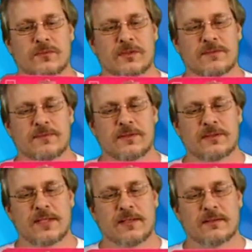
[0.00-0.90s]
See if you
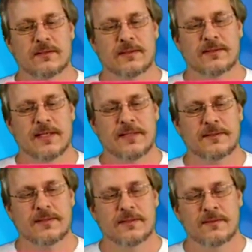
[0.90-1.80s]
can take a look at
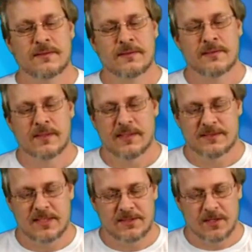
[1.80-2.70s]
that there.
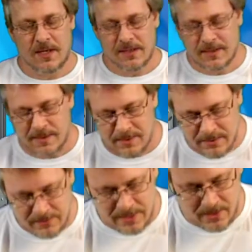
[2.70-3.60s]
It's a dog
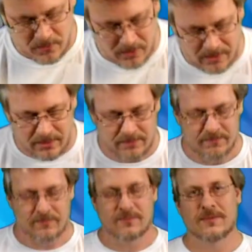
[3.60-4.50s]
collar that will
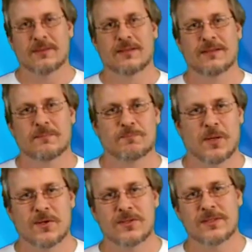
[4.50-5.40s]
uh,
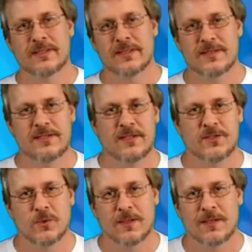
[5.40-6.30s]
post things to
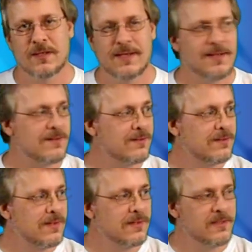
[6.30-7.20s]
your Twitter account
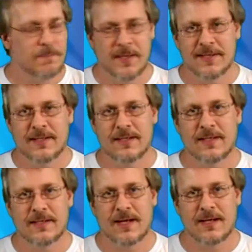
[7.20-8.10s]
depending
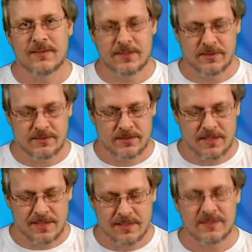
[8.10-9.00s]
on how your
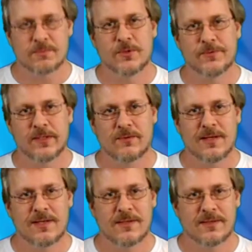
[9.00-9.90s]
dog is moving
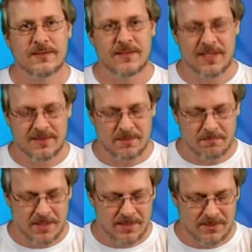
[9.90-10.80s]
around and, and the
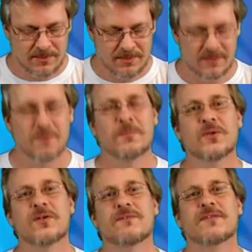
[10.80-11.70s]
mode, the
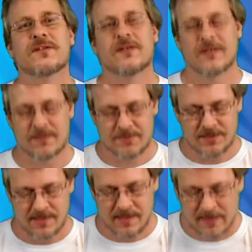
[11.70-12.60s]
mood of the dog, I'm
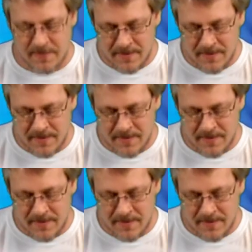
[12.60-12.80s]
sorry.